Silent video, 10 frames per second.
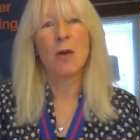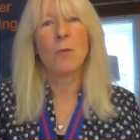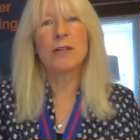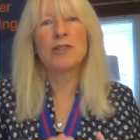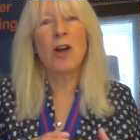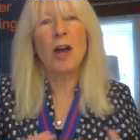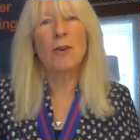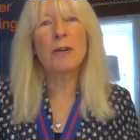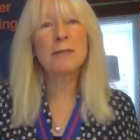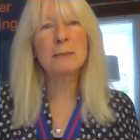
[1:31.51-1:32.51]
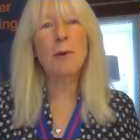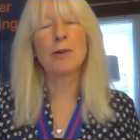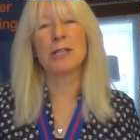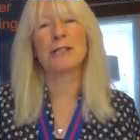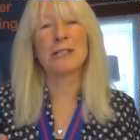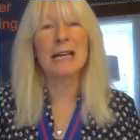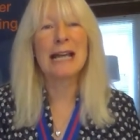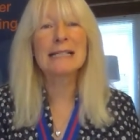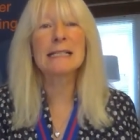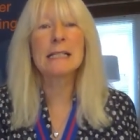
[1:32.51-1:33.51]
which not only responded to the
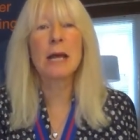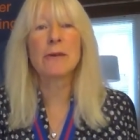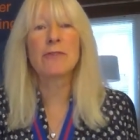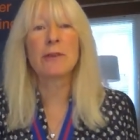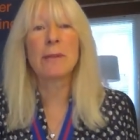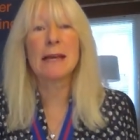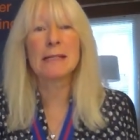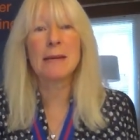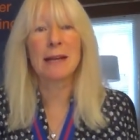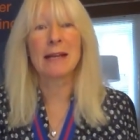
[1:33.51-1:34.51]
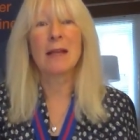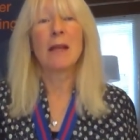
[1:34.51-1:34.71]
lessons learned from the pandemic,